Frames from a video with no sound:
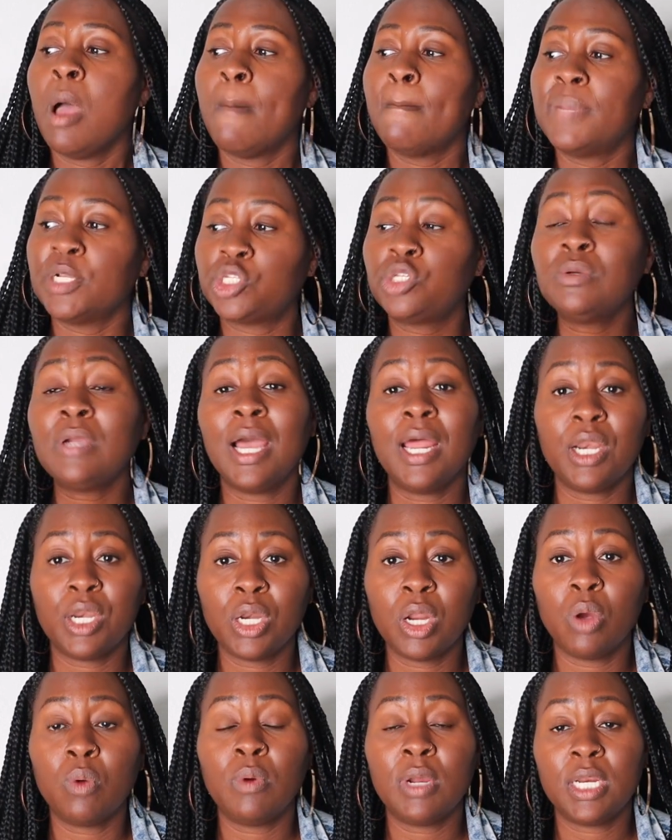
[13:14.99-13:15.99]
but you got to
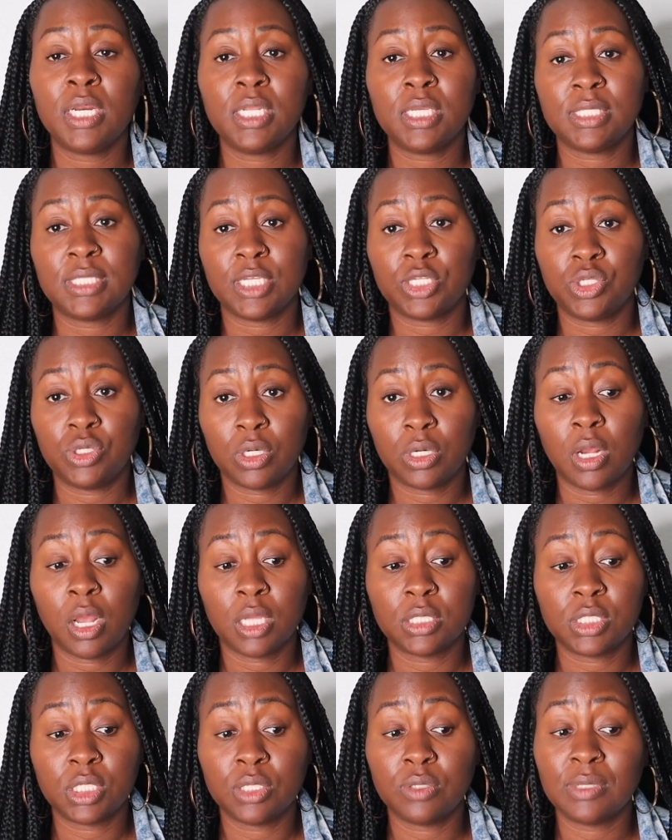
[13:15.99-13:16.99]
know what it is that you're
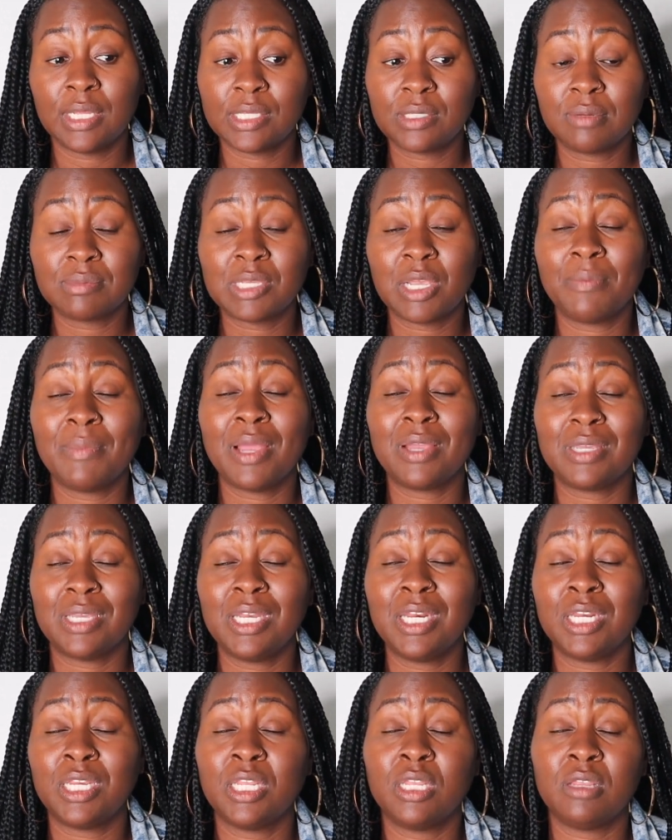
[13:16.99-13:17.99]
called to do. That's what I'm talking about,
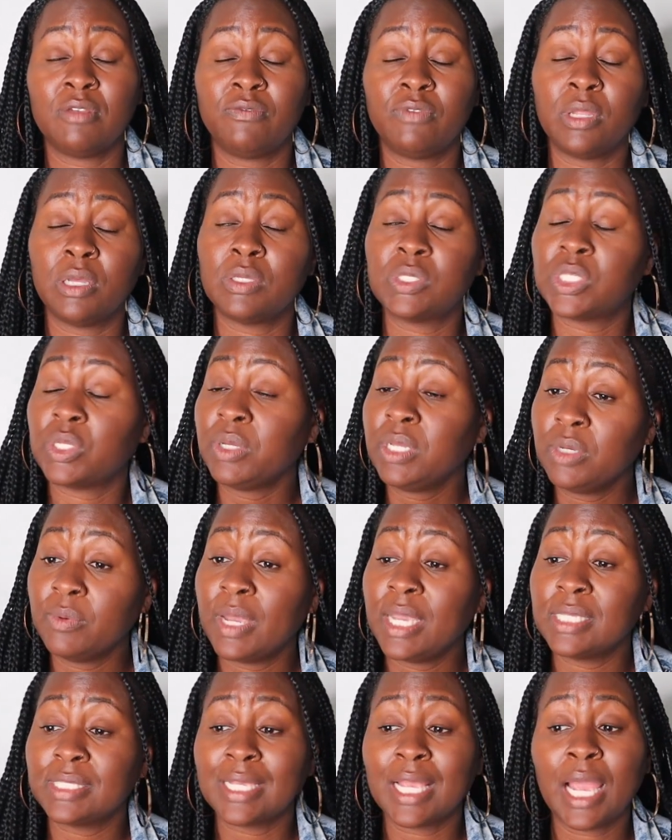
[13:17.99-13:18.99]
getting in the flow. So
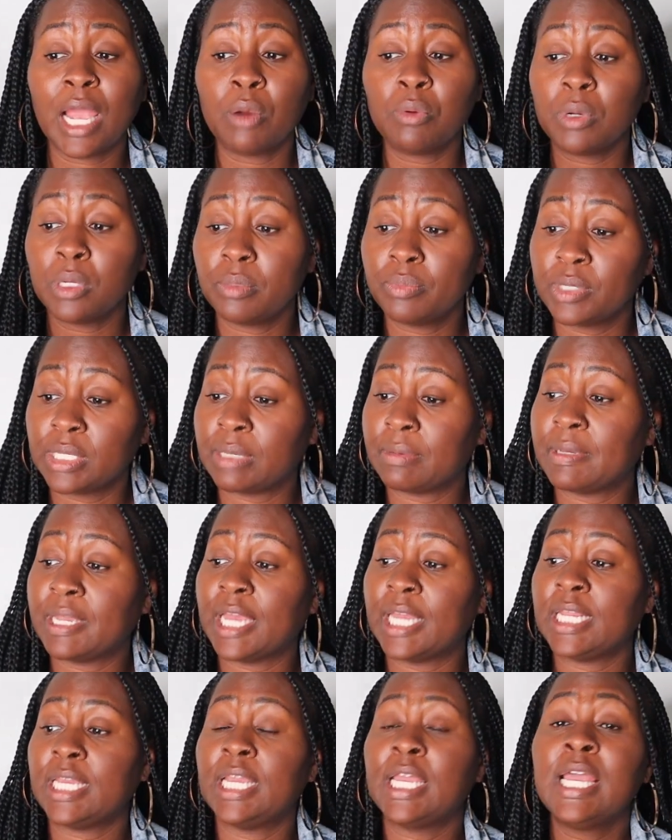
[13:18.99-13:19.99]
anyways, I wrote a book
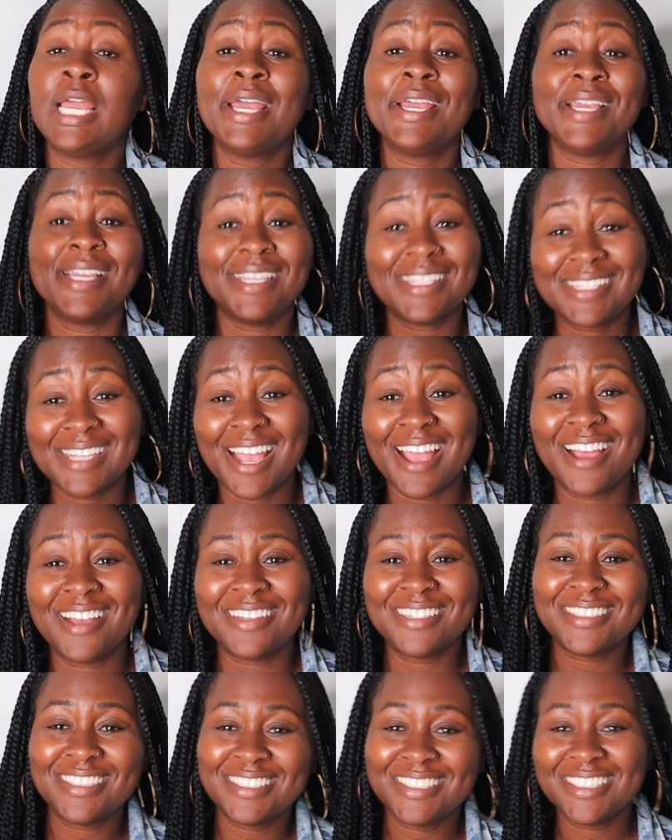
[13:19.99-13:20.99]
about it. It's
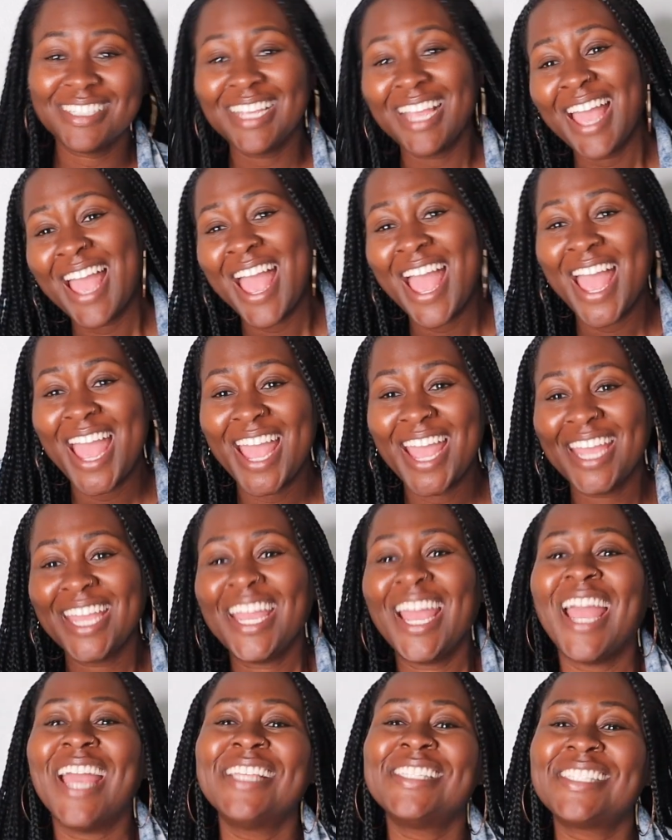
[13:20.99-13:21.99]
out.
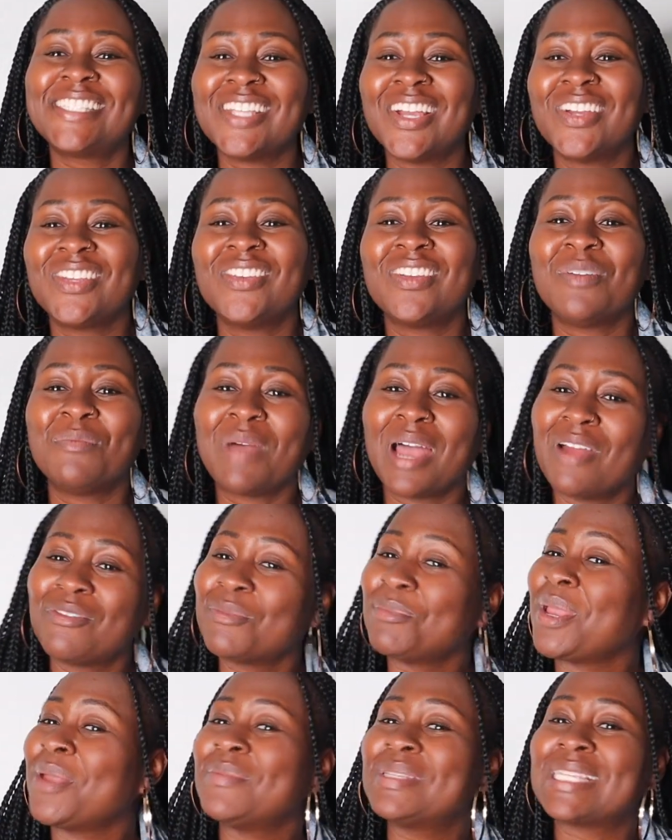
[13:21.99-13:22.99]
Yay. And so you can buy
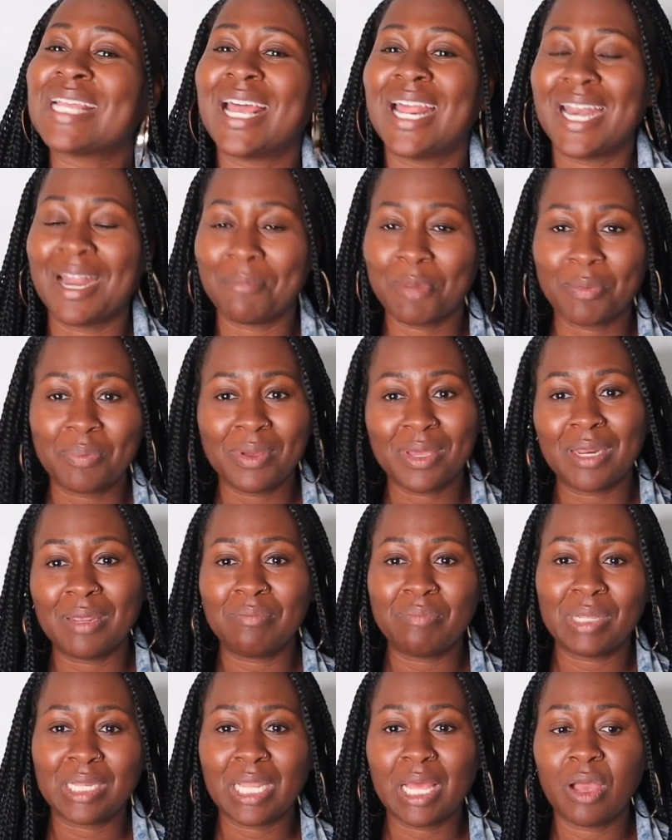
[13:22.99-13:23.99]
from Amazon. I'm going to put
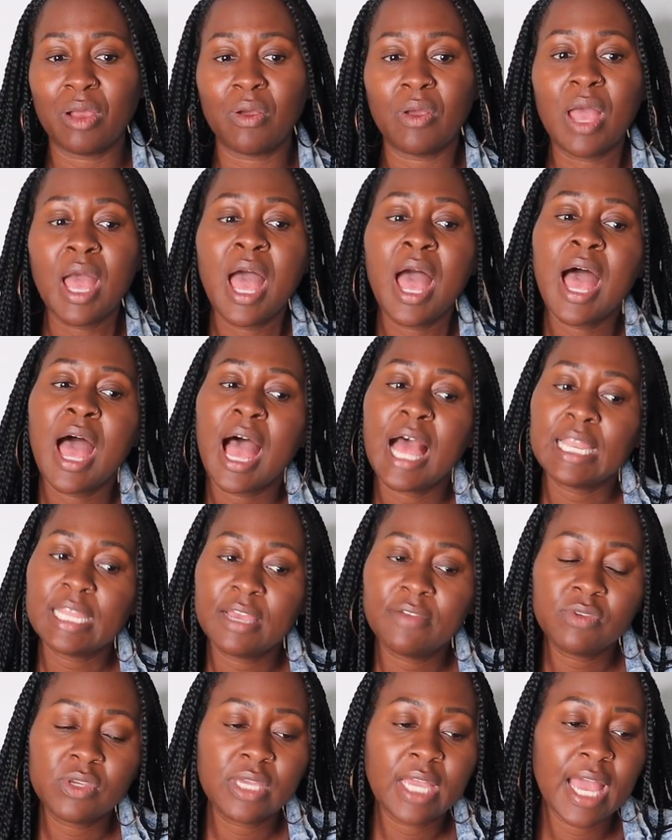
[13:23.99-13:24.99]
it below. I
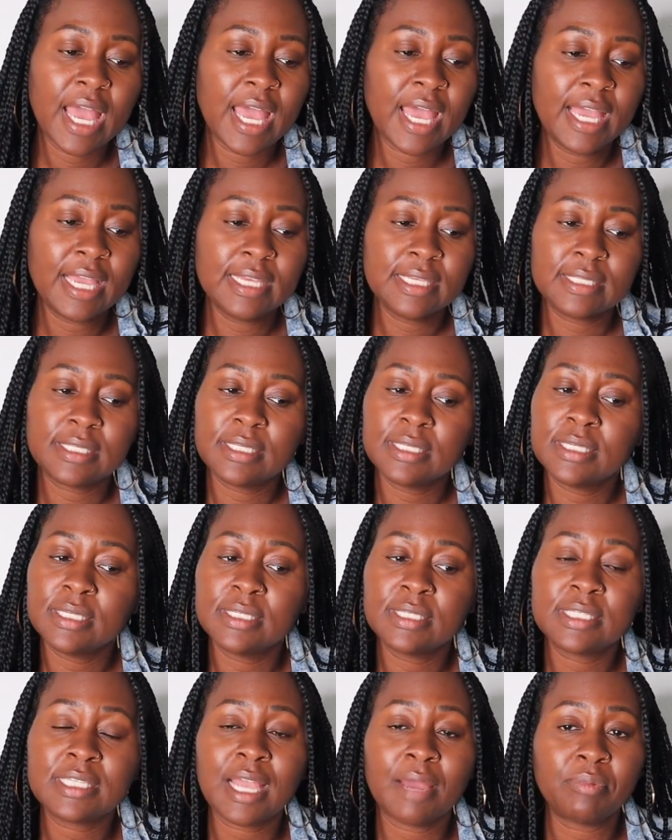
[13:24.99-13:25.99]
love you guys.
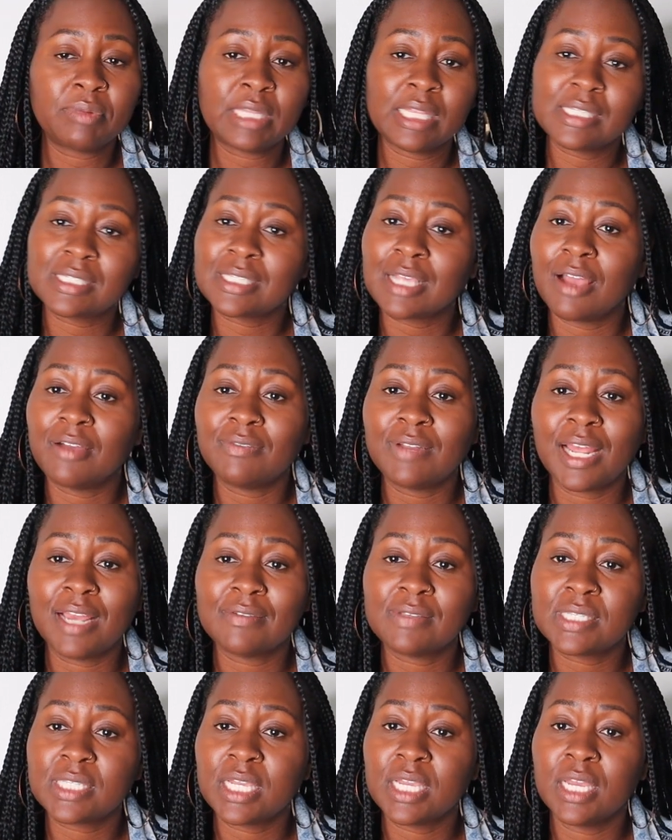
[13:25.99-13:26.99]
Stop with this soft
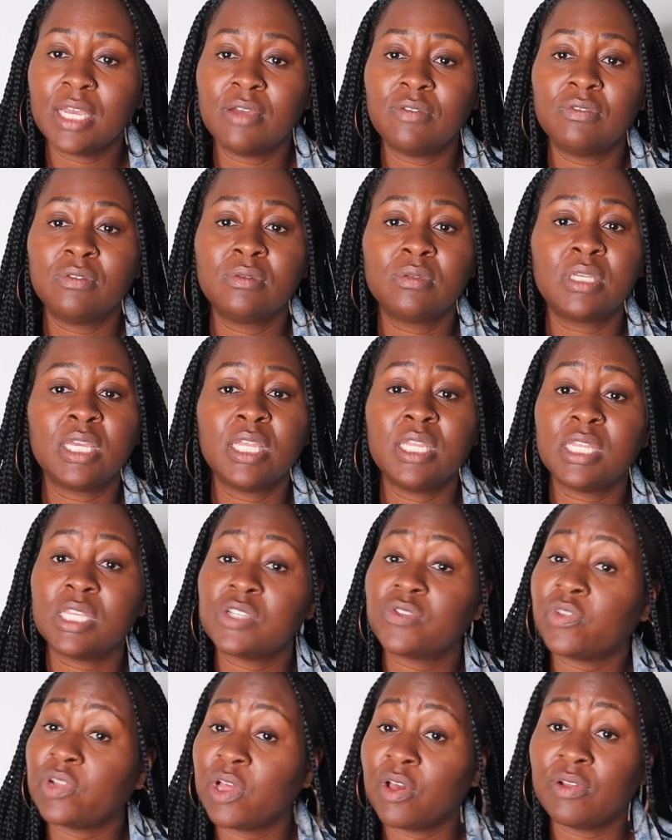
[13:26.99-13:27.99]
life stuff. Get in
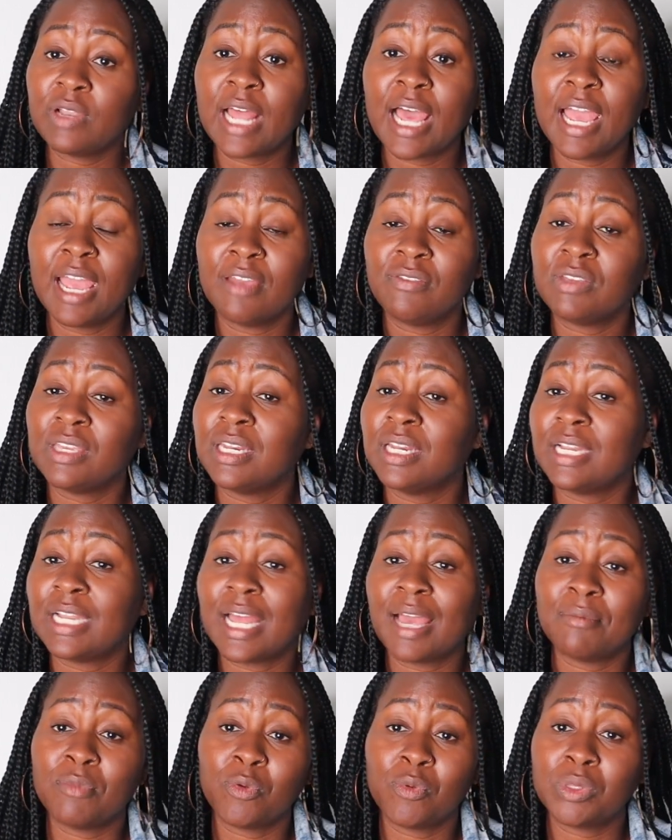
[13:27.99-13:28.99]
this flow life. Get in
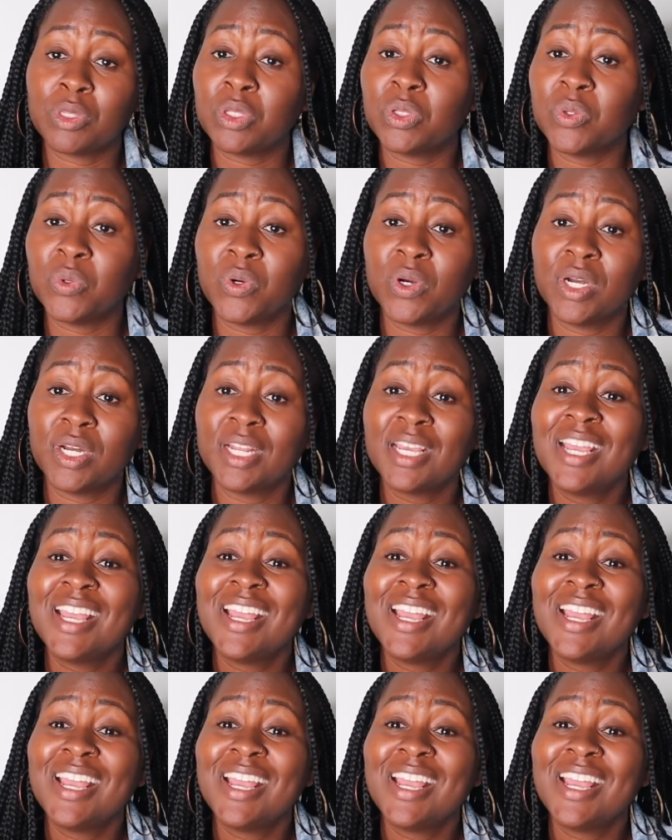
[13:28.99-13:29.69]
alignment with the Lord.